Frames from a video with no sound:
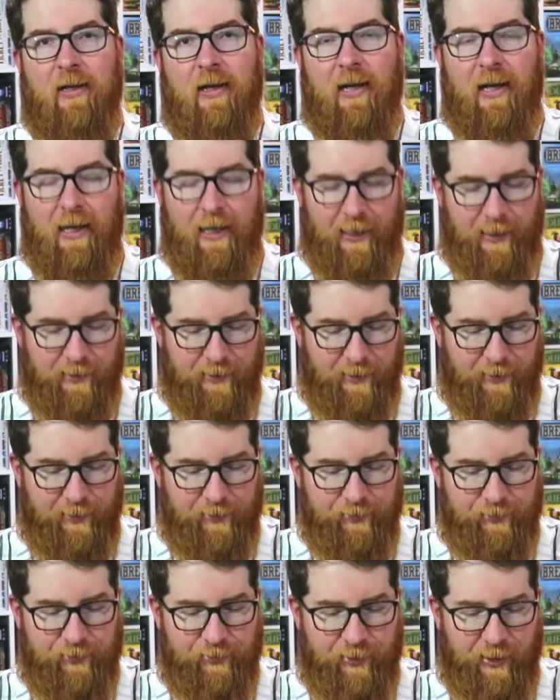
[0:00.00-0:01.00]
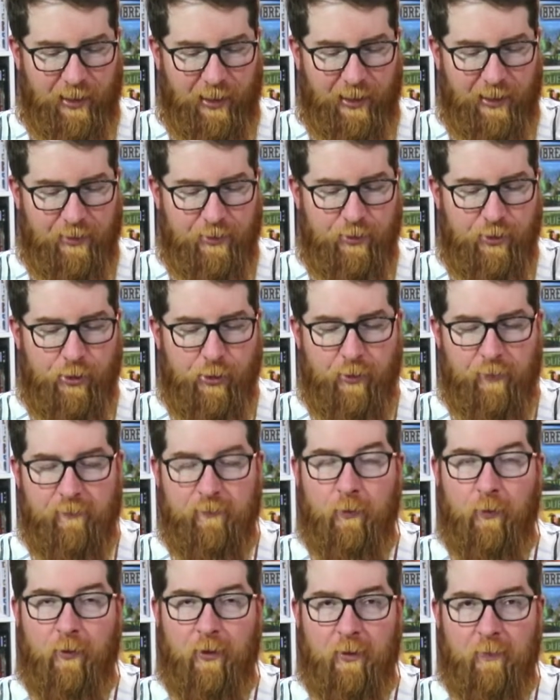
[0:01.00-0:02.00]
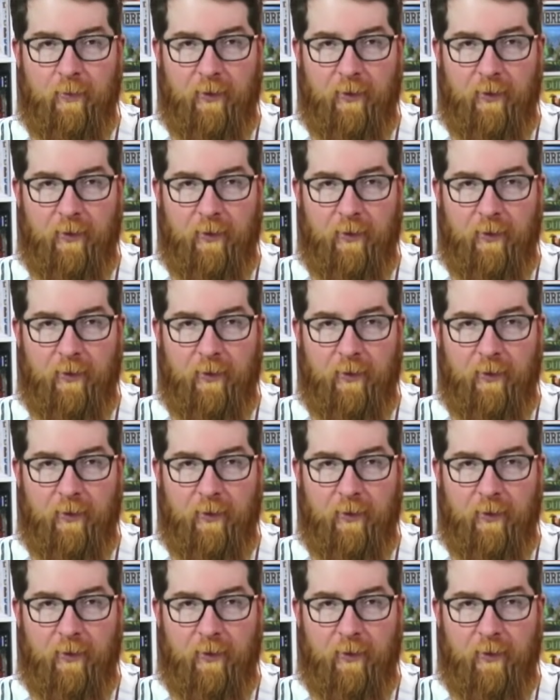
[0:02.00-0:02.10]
And uh, this is a two to four